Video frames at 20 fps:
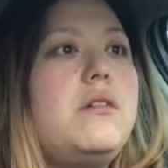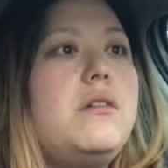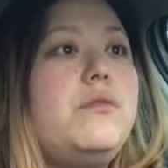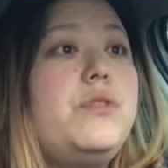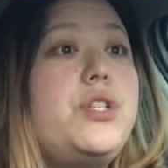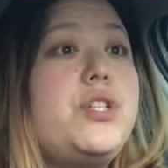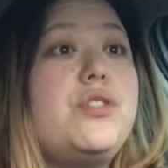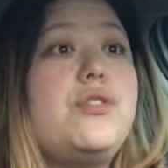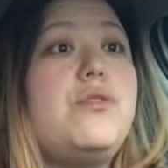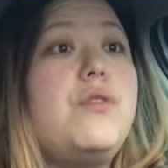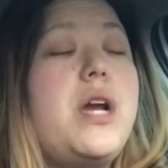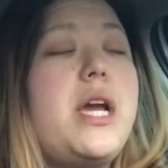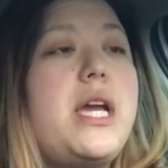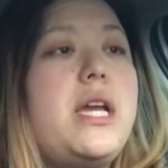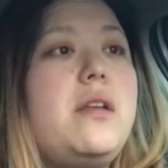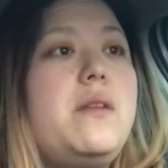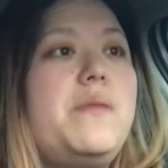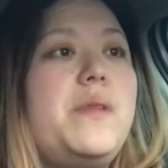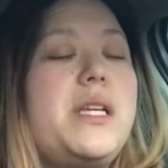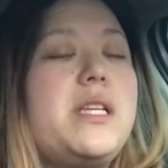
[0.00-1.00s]
Which is
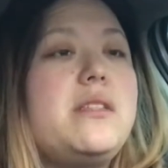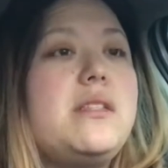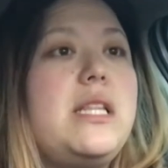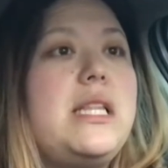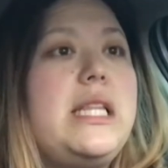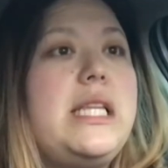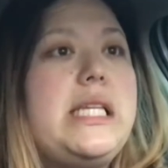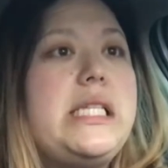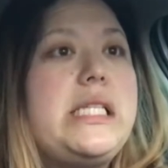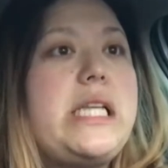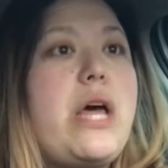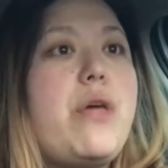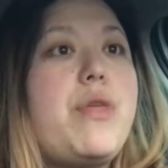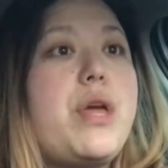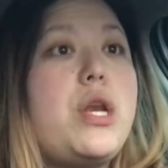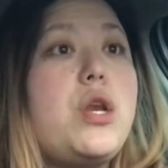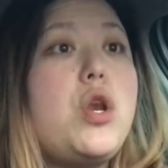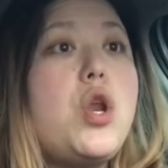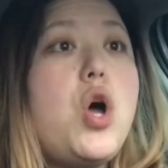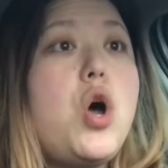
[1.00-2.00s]
great because at least now
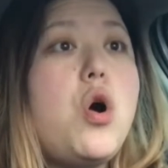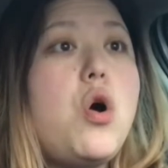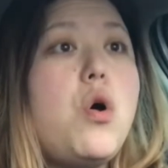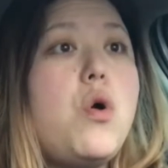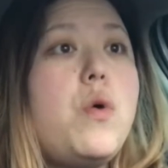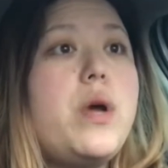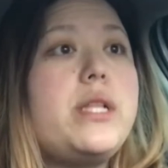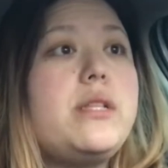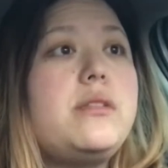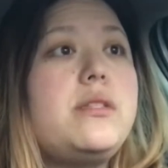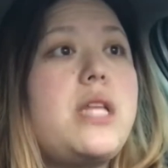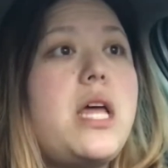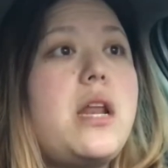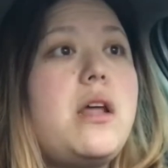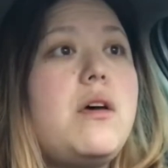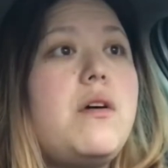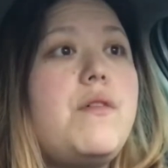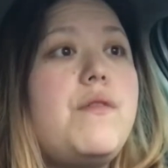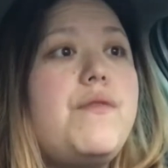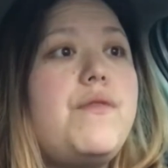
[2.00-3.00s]
they know instead
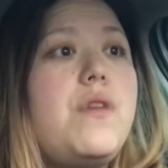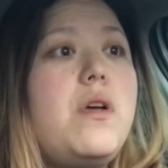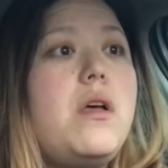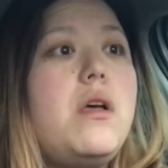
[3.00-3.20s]
of,